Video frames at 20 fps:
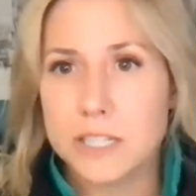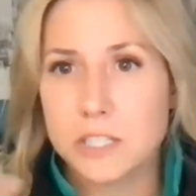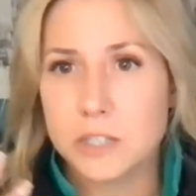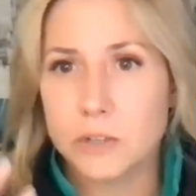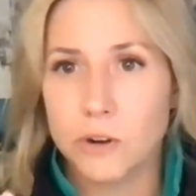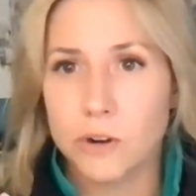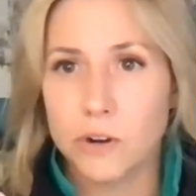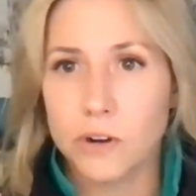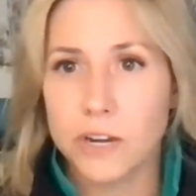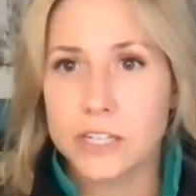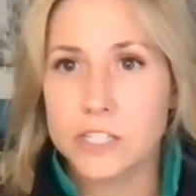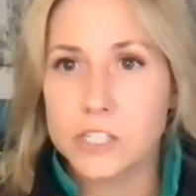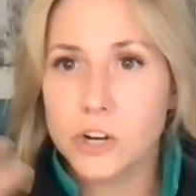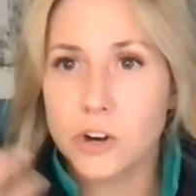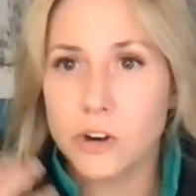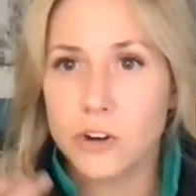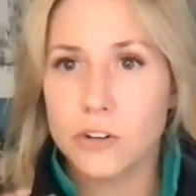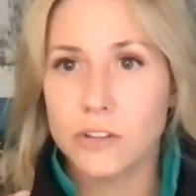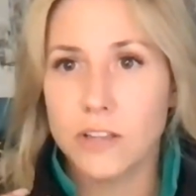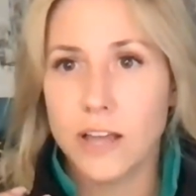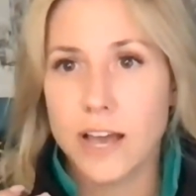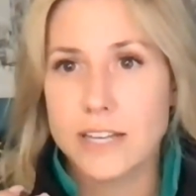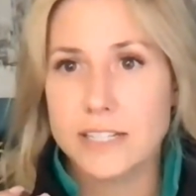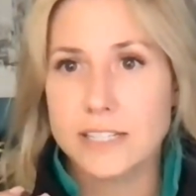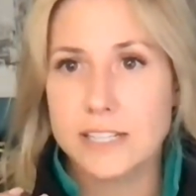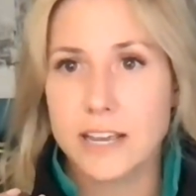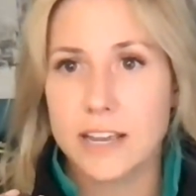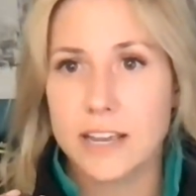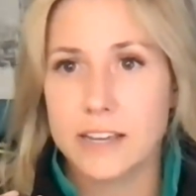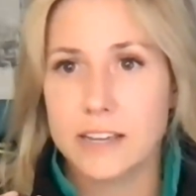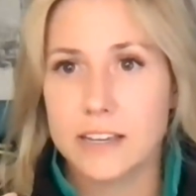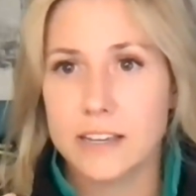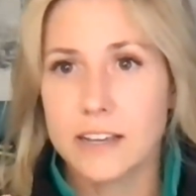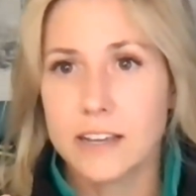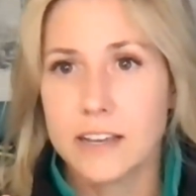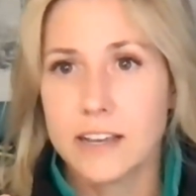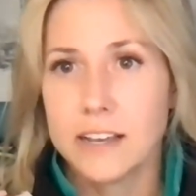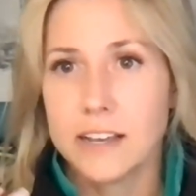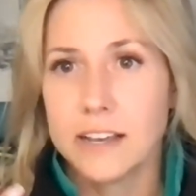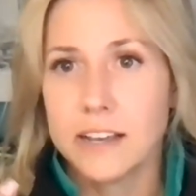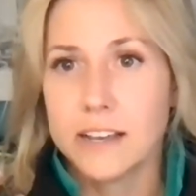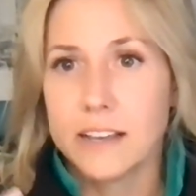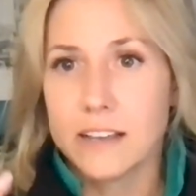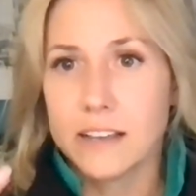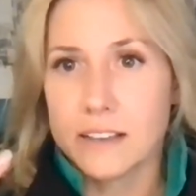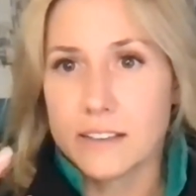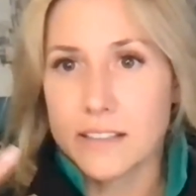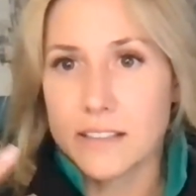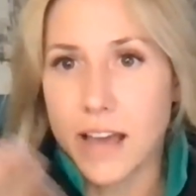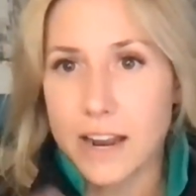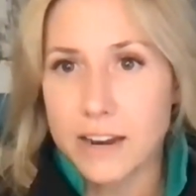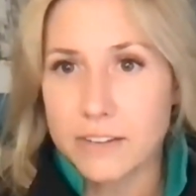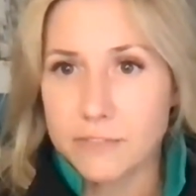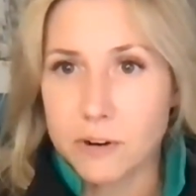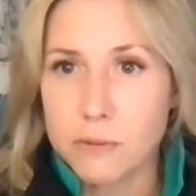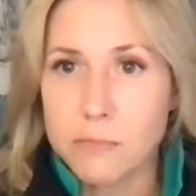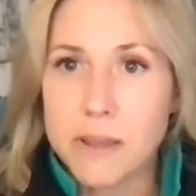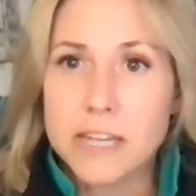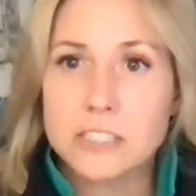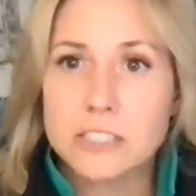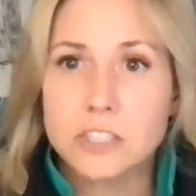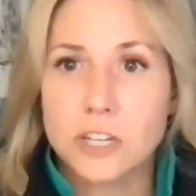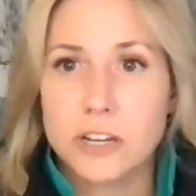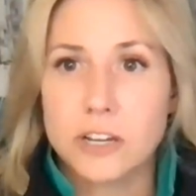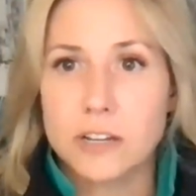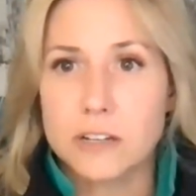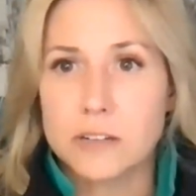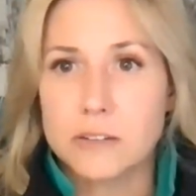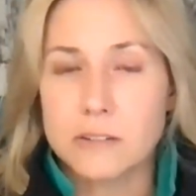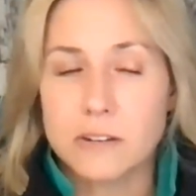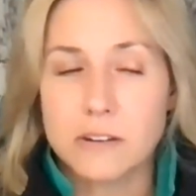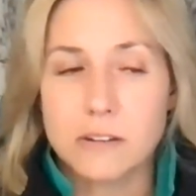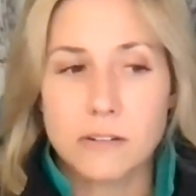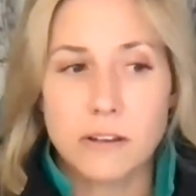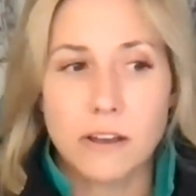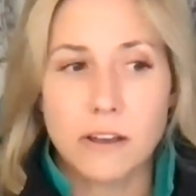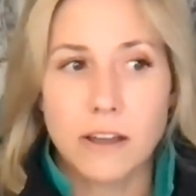because you're internalizing that information.